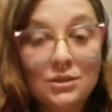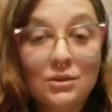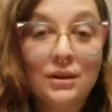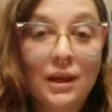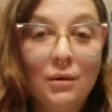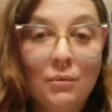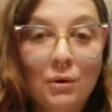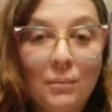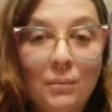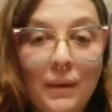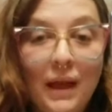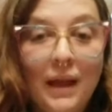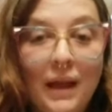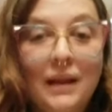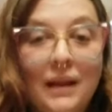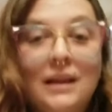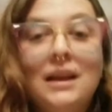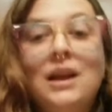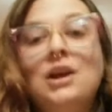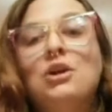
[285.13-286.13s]
So now we're
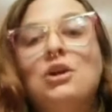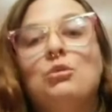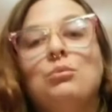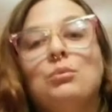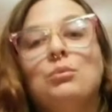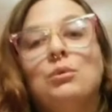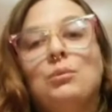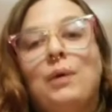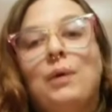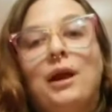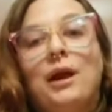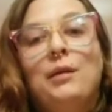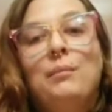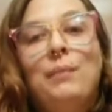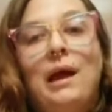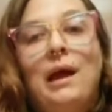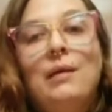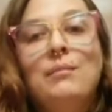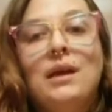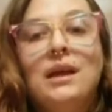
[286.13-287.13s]
back. We're
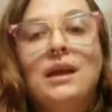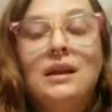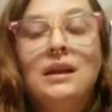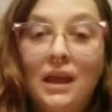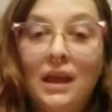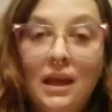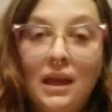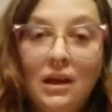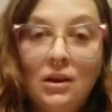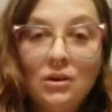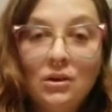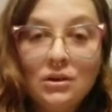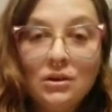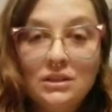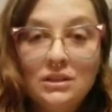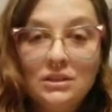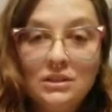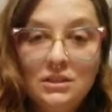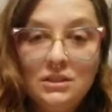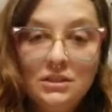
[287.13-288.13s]
wearing Batman now
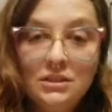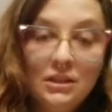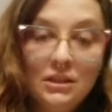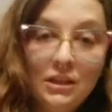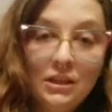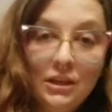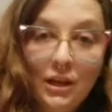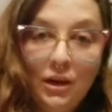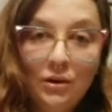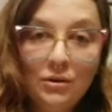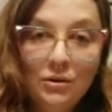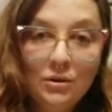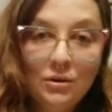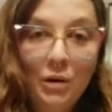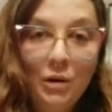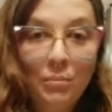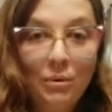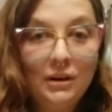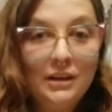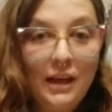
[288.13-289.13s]
because, you know,
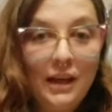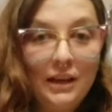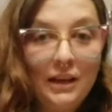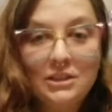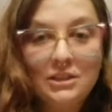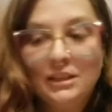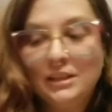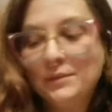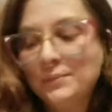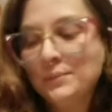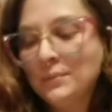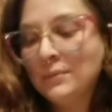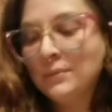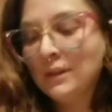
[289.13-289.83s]
protection.